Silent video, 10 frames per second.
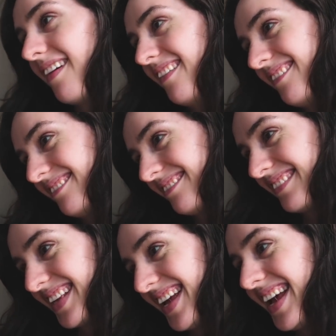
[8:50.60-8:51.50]
Oh.
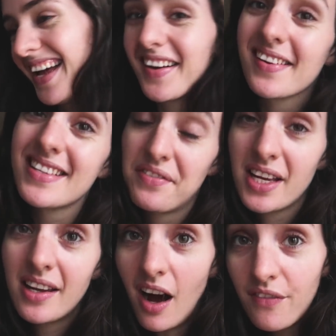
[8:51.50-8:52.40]
It cooks
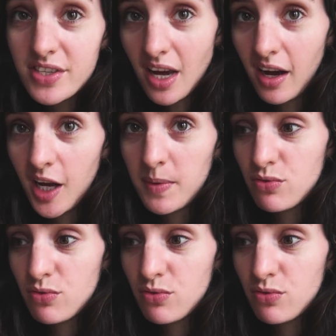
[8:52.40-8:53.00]
everything in half the time.